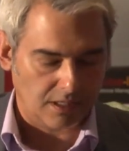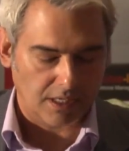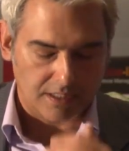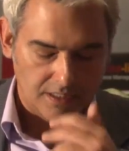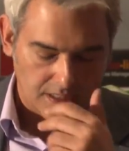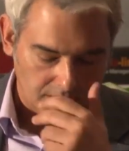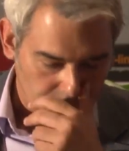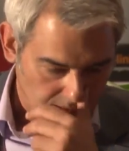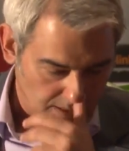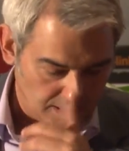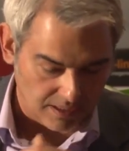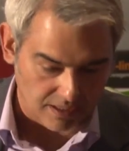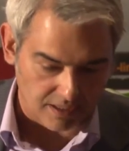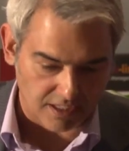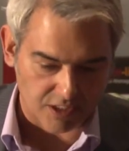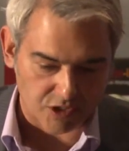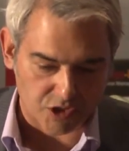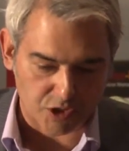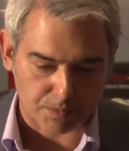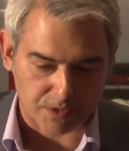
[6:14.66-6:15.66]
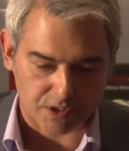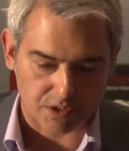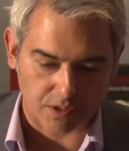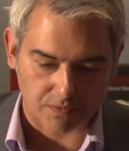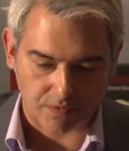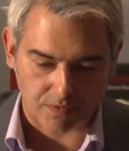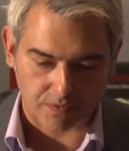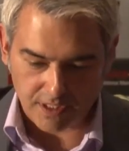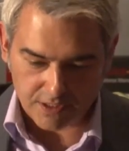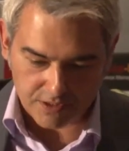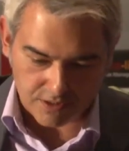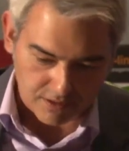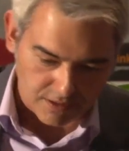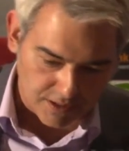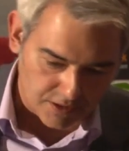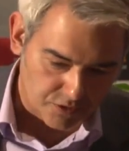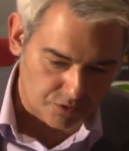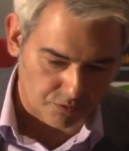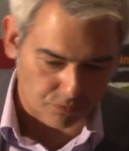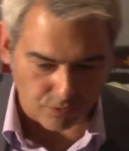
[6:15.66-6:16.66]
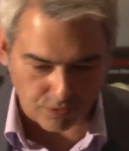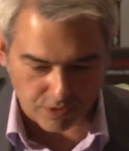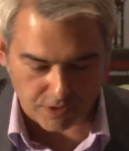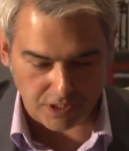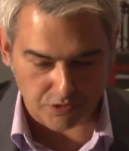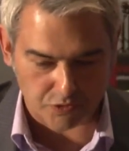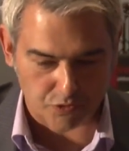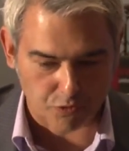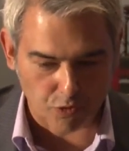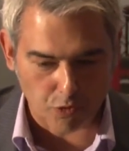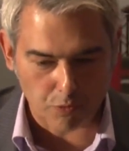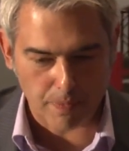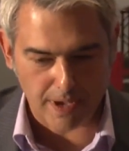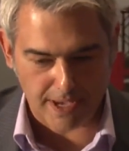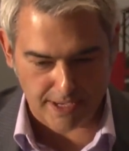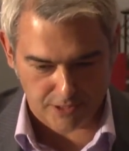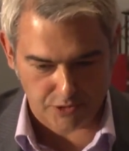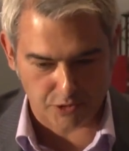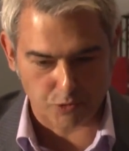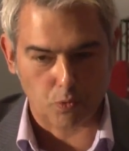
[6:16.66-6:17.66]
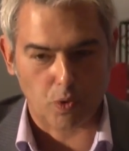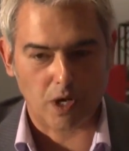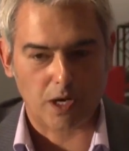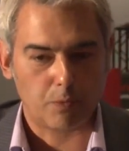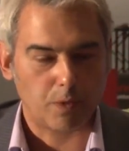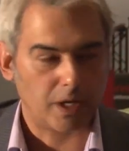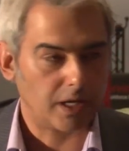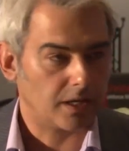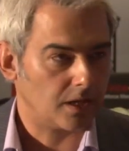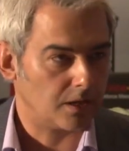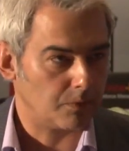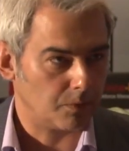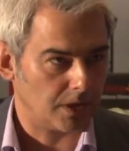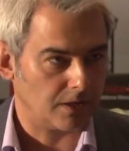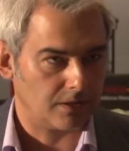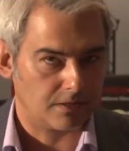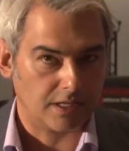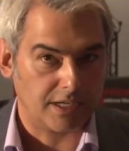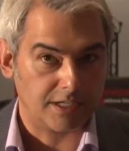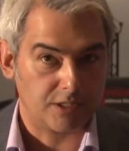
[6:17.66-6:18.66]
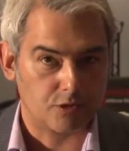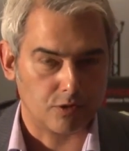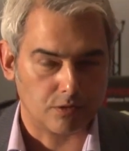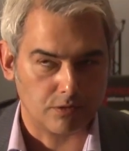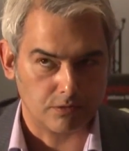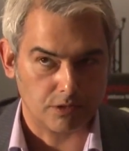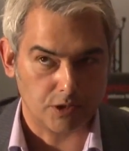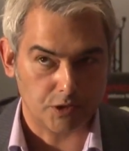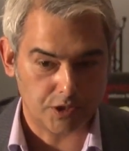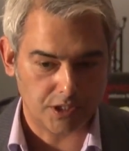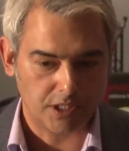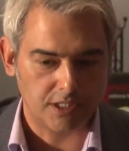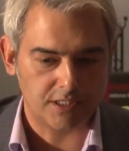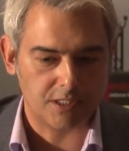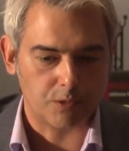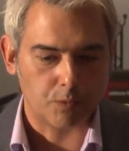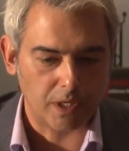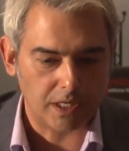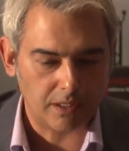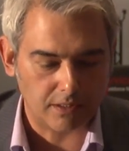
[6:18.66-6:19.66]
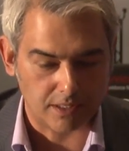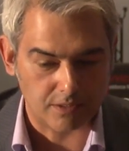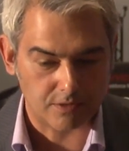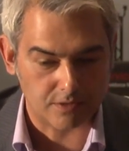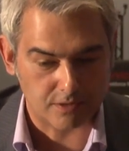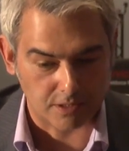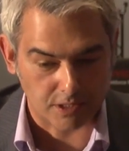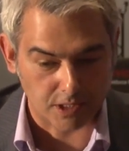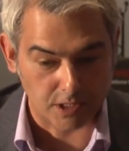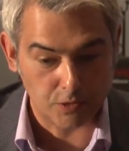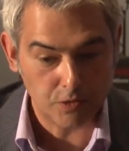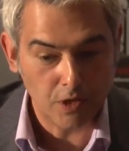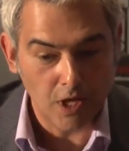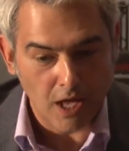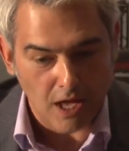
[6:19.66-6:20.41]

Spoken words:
in specific, let's roll back to why we're here. We're at ITRON Utility Week. There's the clue.